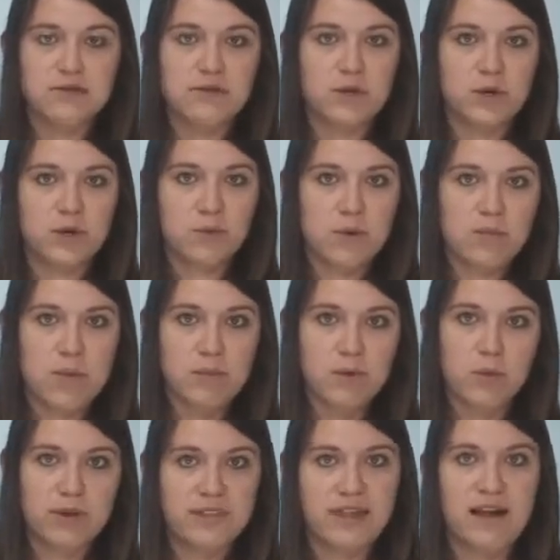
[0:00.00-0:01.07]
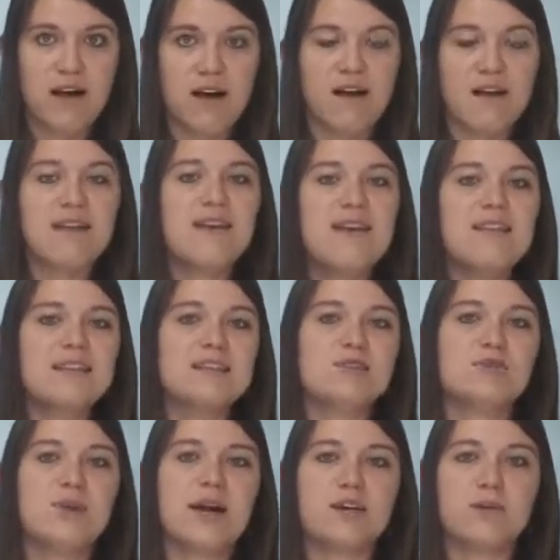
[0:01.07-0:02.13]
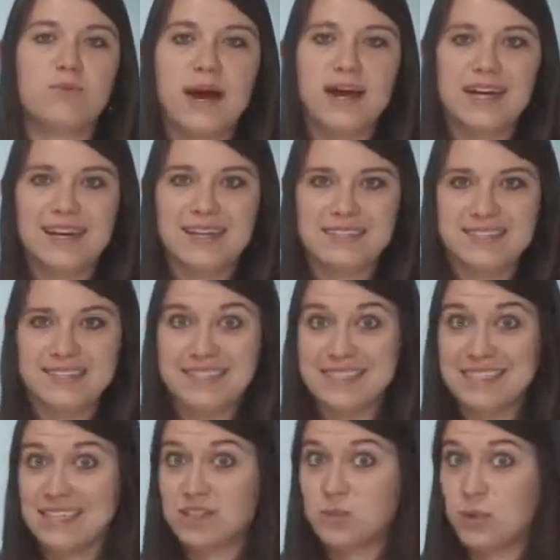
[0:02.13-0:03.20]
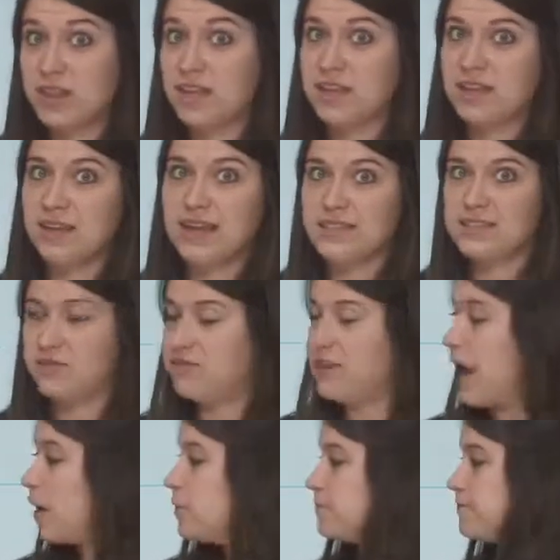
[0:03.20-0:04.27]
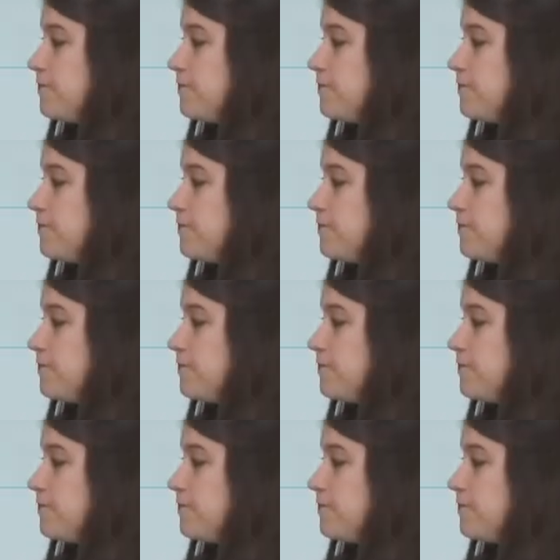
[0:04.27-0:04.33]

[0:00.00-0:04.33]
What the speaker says: If you can remember what they are, then try to write a sentence with a collective noun.